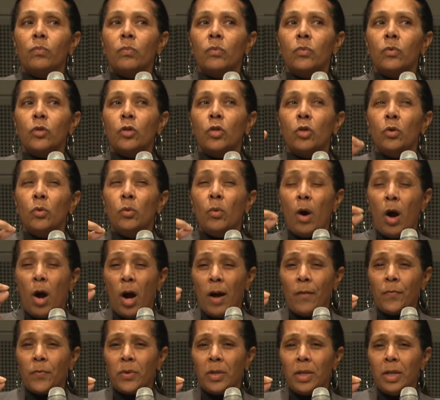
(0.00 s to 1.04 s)
too
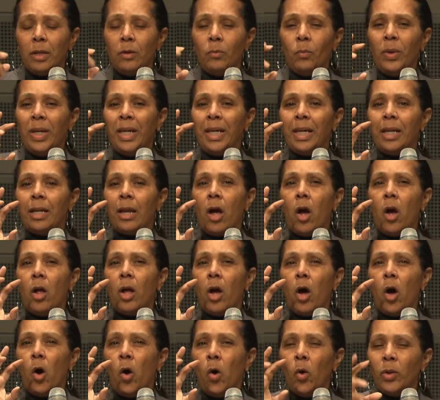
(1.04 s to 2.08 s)
often we get
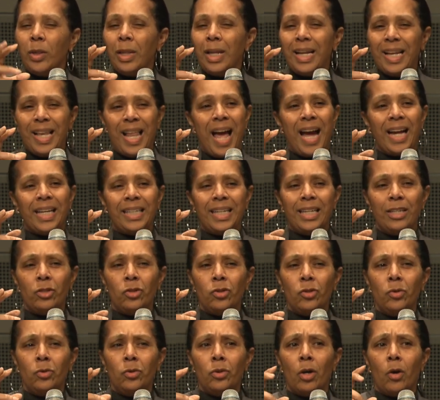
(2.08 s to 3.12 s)
only locked
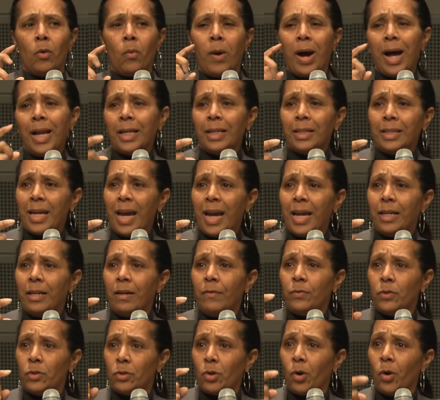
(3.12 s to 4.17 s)
into the qualitative
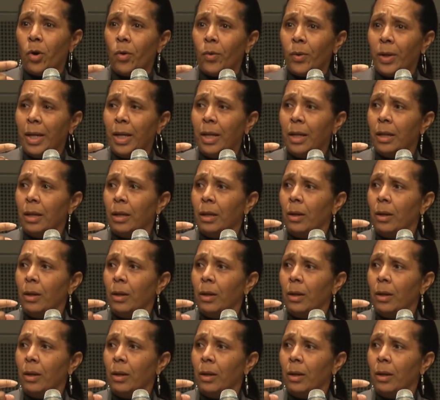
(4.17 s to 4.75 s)
story.